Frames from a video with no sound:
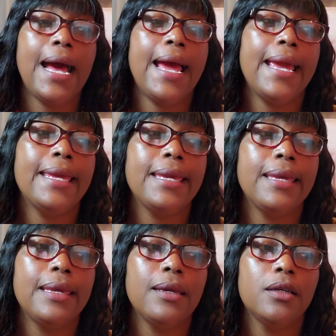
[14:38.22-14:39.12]

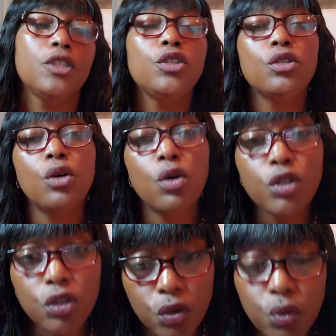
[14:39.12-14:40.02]
I know
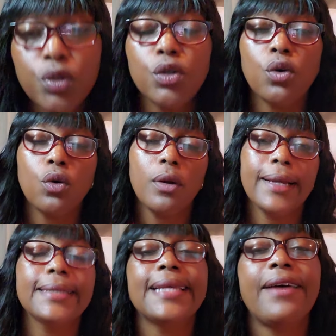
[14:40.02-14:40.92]
you know,
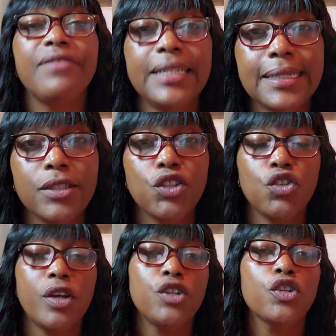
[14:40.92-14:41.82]
because I've listened to
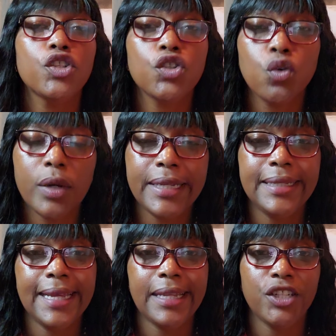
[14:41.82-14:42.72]
you and you're so
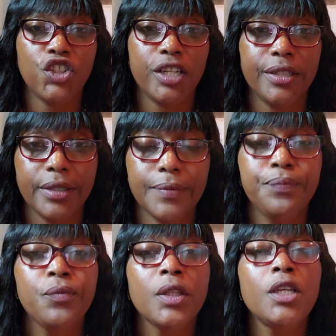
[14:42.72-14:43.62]
intelligent.
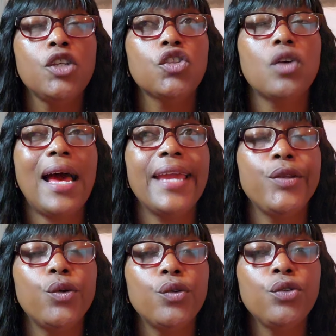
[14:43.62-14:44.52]
So I
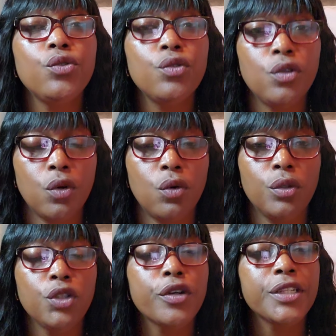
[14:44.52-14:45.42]
know you
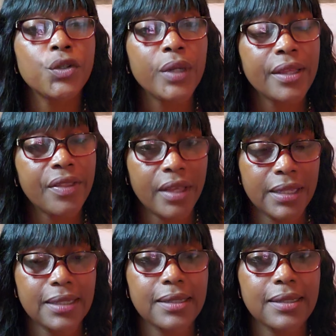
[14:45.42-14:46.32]
know you're doing
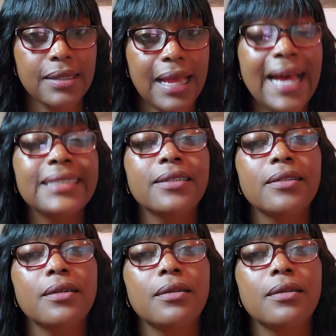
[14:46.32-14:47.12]
this at